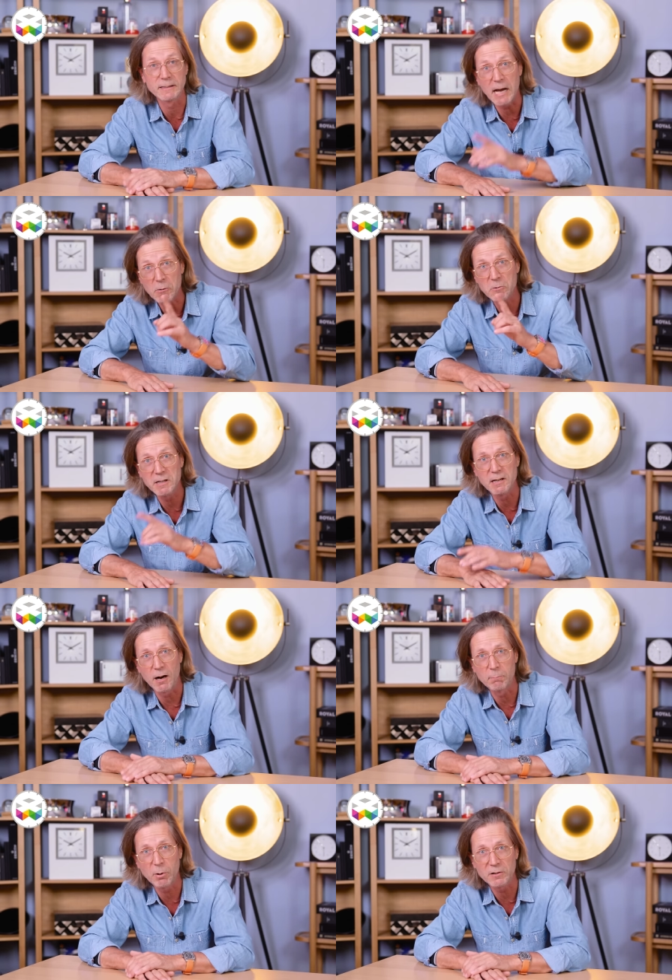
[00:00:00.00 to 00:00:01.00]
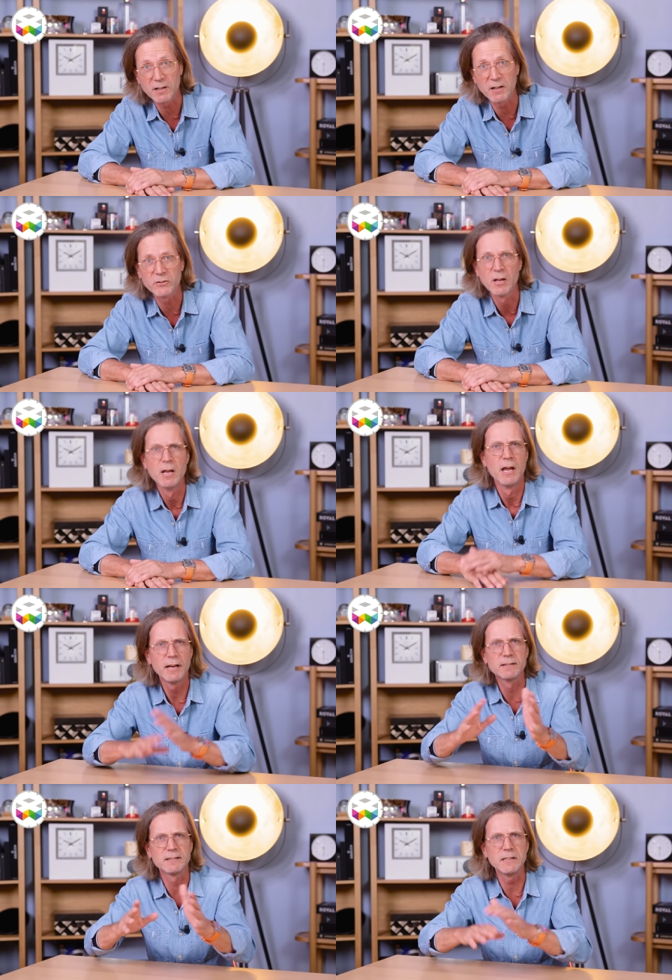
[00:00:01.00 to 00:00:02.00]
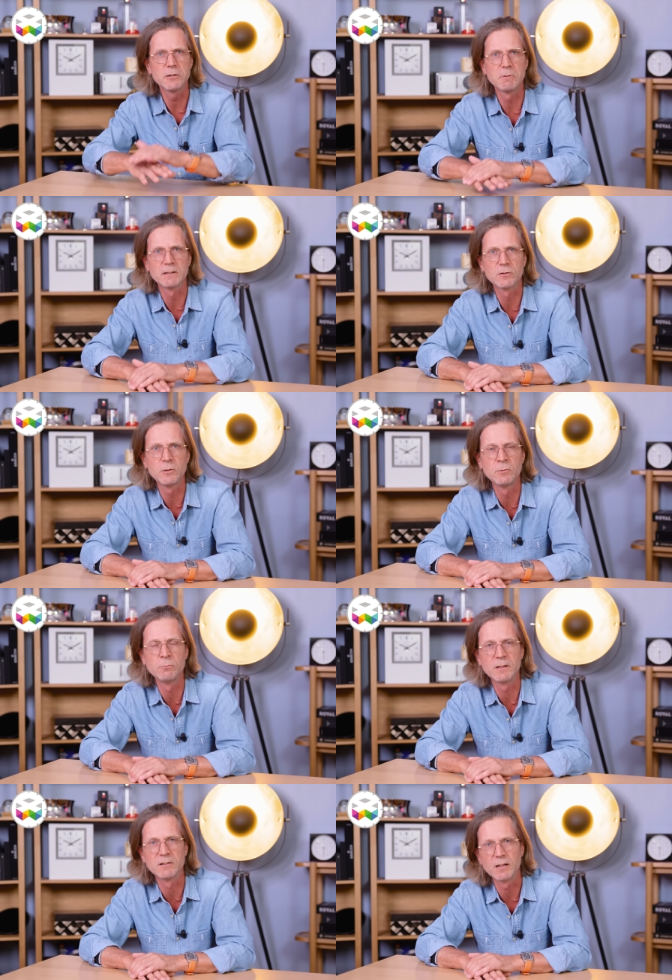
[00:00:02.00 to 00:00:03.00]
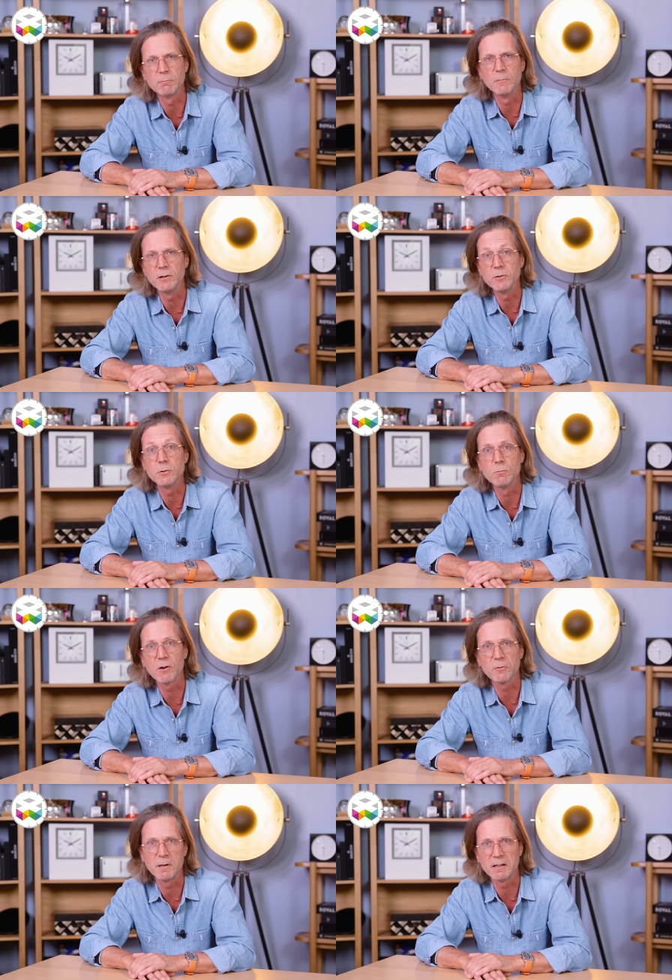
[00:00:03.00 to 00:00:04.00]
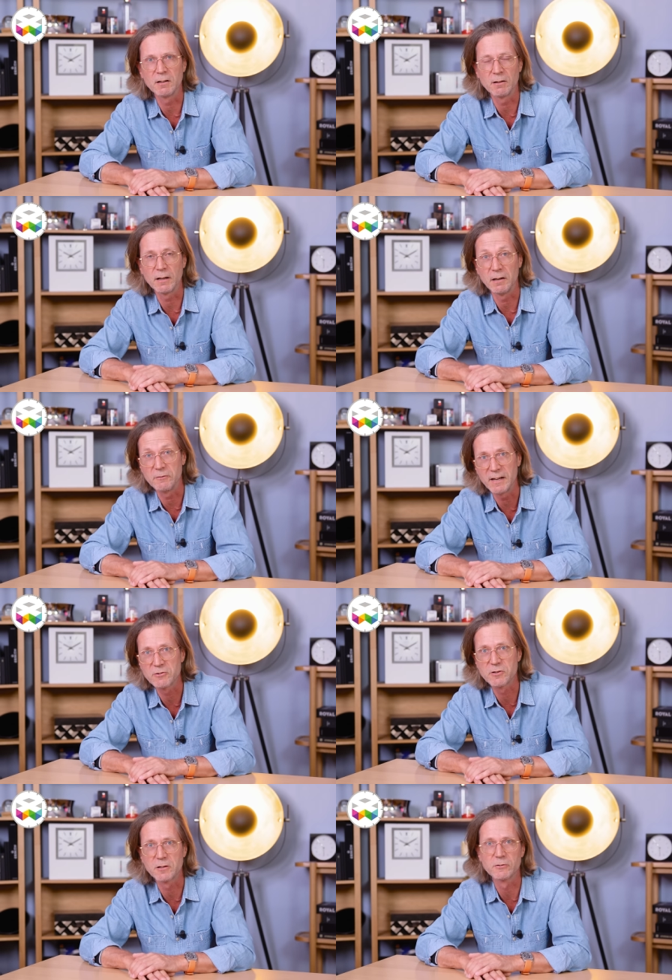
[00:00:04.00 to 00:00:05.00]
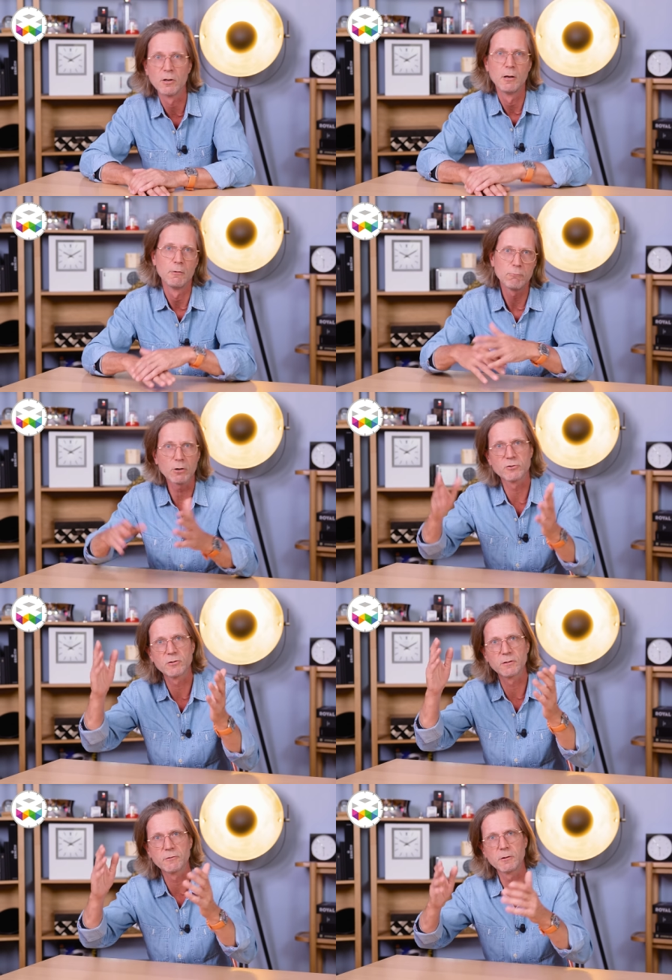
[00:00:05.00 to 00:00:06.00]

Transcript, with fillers: downloading our podcast and see you real soon with some uh, new watchmaking adventures, watches of